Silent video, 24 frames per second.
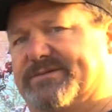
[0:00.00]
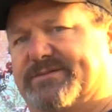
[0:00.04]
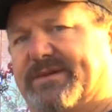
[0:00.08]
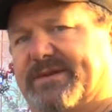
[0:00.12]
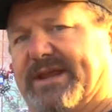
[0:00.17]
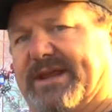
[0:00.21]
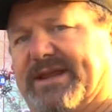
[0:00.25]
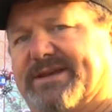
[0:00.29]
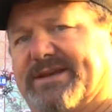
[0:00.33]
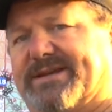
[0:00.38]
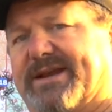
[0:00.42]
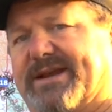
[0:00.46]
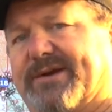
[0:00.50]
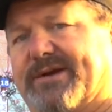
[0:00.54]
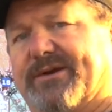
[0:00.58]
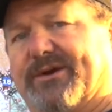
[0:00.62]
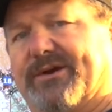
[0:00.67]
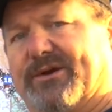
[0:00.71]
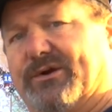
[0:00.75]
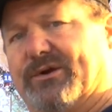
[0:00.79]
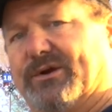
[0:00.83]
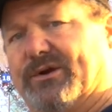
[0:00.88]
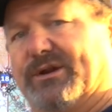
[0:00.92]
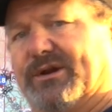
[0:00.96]

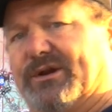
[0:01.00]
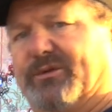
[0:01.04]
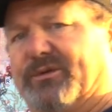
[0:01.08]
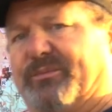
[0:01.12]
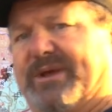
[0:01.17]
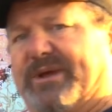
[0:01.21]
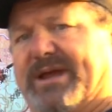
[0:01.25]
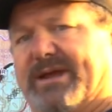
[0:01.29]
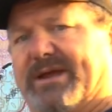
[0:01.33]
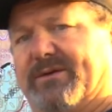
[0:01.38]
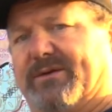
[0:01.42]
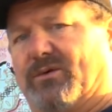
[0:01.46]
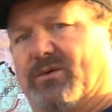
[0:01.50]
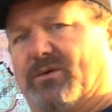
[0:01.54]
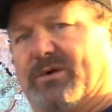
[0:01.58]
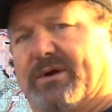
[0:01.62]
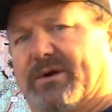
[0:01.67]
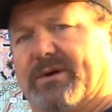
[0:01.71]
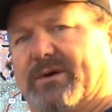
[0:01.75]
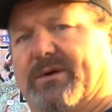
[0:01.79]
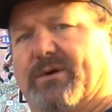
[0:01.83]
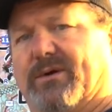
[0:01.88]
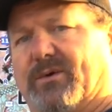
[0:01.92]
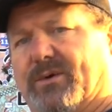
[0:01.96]
interior a little bit
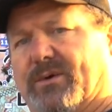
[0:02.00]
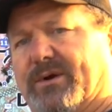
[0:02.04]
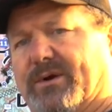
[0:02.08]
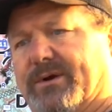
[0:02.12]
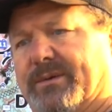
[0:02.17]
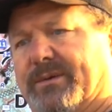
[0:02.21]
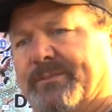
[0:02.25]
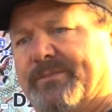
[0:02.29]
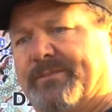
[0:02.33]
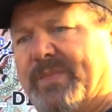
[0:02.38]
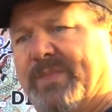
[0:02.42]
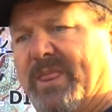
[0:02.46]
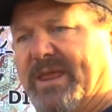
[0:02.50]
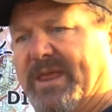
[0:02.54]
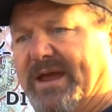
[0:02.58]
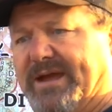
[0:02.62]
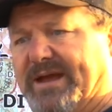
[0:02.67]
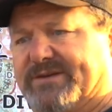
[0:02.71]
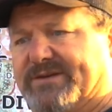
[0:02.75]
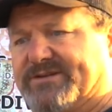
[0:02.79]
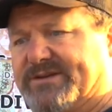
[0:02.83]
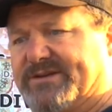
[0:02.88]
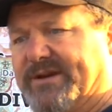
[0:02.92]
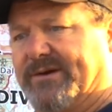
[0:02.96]
or
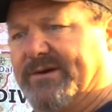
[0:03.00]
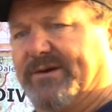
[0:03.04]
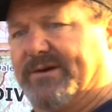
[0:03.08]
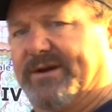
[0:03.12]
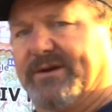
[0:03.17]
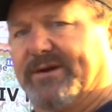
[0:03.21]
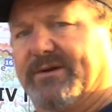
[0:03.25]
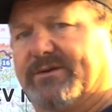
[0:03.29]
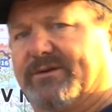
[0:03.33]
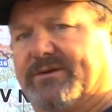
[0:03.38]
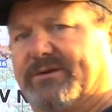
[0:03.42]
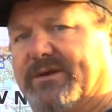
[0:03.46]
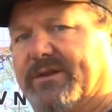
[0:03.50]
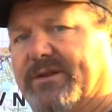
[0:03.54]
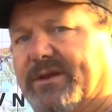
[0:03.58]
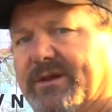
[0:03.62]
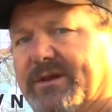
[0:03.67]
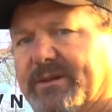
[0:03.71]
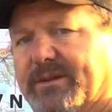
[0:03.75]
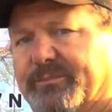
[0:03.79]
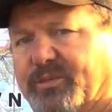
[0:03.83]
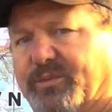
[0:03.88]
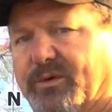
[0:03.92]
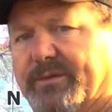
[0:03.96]
exterior to
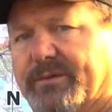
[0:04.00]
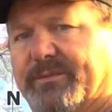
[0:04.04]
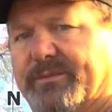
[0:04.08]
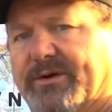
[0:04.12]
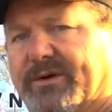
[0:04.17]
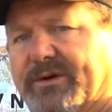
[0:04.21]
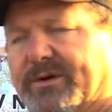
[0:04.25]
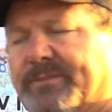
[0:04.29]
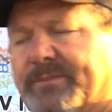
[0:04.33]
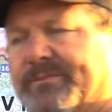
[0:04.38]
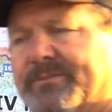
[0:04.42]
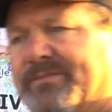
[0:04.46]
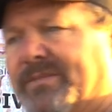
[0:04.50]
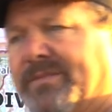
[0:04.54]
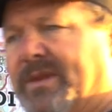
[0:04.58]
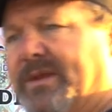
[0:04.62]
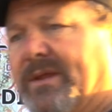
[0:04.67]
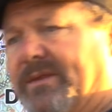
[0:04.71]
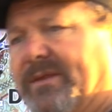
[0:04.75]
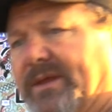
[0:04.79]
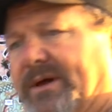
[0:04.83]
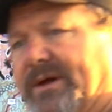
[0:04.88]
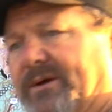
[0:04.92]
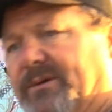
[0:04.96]
the perimeter.
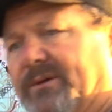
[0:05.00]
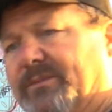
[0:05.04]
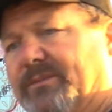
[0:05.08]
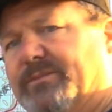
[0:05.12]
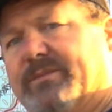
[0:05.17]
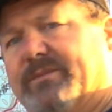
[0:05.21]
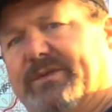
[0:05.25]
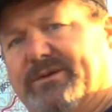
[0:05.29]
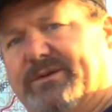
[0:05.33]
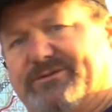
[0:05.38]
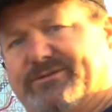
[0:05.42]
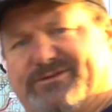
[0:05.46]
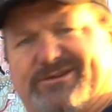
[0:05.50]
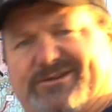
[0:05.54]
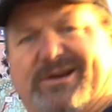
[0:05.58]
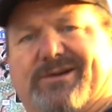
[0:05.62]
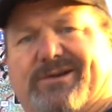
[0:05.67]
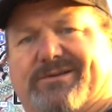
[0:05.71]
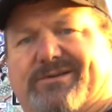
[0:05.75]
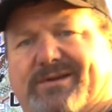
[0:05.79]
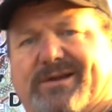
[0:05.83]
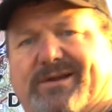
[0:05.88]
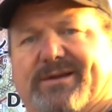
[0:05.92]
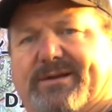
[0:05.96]
They'll
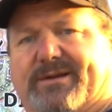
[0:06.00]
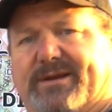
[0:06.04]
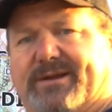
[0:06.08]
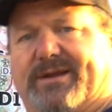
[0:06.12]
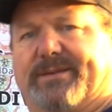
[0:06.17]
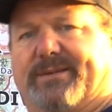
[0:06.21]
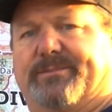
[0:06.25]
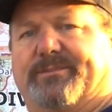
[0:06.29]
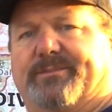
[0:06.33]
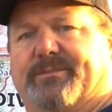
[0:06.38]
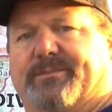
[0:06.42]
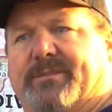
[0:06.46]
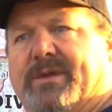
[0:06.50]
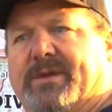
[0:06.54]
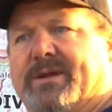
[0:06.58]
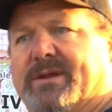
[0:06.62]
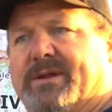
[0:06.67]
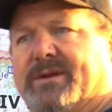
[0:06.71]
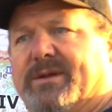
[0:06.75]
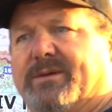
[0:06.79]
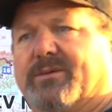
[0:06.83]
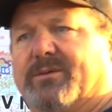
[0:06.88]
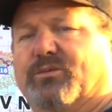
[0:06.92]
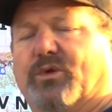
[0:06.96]
start to
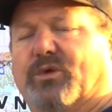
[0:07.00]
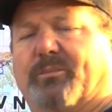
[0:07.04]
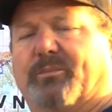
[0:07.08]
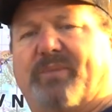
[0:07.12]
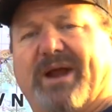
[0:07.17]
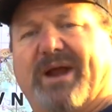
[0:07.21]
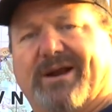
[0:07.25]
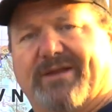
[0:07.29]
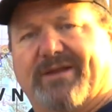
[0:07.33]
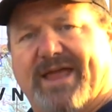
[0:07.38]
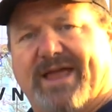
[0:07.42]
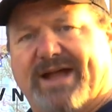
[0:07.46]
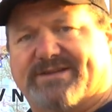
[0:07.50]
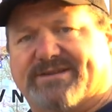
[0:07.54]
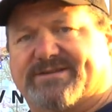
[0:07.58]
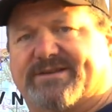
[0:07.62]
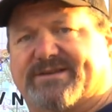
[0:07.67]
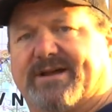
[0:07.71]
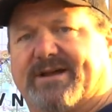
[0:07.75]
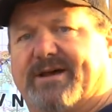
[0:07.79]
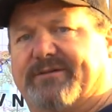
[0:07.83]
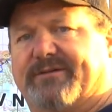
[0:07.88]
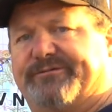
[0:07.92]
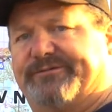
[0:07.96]
repair that
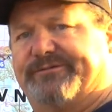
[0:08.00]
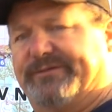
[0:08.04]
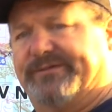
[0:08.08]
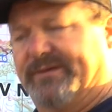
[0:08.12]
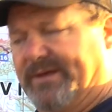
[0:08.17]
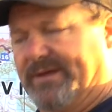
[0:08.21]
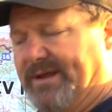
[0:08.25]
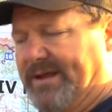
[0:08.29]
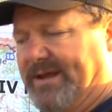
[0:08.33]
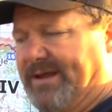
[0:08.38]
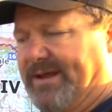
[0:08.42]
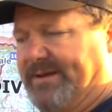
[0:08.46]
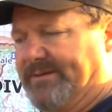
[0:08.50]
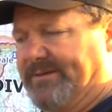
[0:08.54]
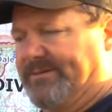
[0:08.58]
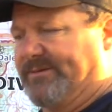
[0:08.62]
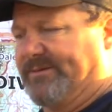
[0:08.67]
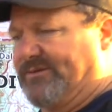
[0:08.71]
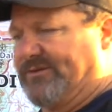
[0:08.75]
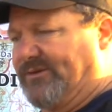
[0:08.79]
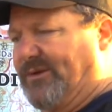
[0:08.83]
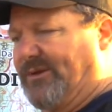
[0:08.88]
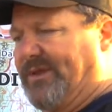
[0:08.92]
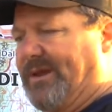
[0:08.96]
stuff, and
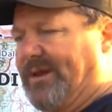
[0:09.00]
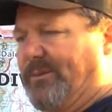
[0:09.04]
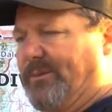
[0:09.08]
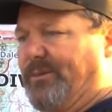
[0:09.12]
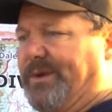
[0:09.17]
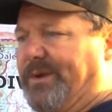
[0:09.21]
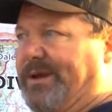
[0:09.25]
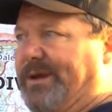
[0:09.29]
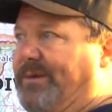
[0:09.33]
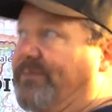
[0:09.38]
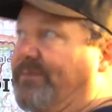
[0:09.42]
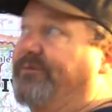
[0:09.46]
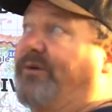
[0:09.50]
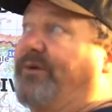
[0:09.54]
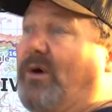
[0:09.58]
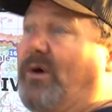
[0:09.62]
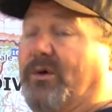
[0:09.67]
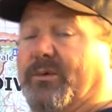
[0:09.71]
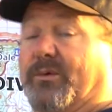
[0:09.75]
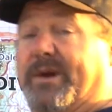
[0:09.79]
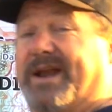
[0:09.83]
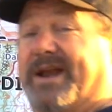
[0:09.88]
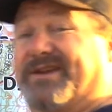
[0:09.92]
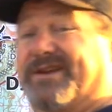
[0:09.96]
so that when
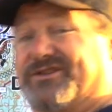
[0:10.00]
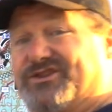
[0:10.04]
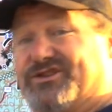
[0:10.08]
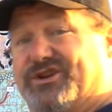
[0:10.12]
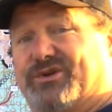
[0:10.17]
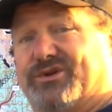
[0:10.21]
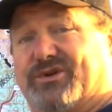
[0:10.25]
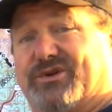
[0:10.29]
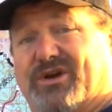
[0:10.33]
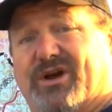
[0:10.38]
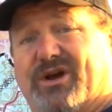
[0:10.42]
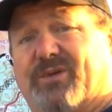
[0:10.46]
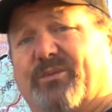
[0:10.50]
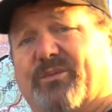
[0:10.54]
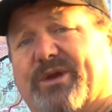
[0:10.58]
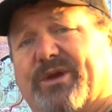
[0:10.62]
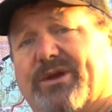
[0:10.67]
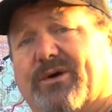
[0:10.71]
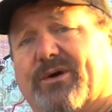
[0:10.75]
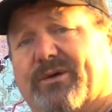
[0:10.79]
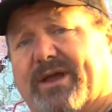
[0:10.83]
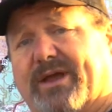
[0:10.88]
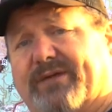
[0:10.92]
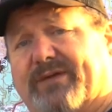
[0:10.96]
fall rains do come, we
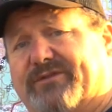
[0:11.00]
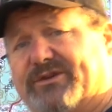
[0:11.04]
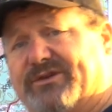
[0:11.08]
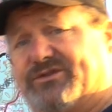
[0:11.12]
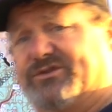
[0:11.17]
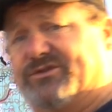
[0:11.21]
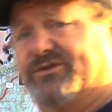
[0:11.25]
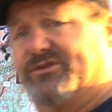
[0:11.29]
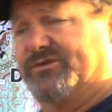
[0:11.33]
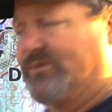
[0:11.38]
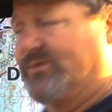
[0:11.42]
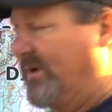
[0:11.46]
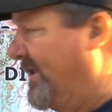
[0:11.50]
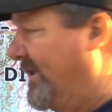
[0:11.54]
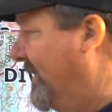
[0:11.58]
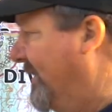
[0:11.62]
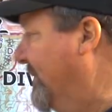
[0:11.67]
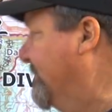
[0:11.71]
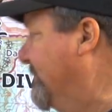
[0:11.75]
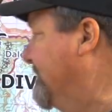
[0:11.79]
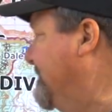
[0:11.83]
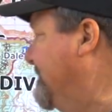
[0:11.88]
don't have issues with it.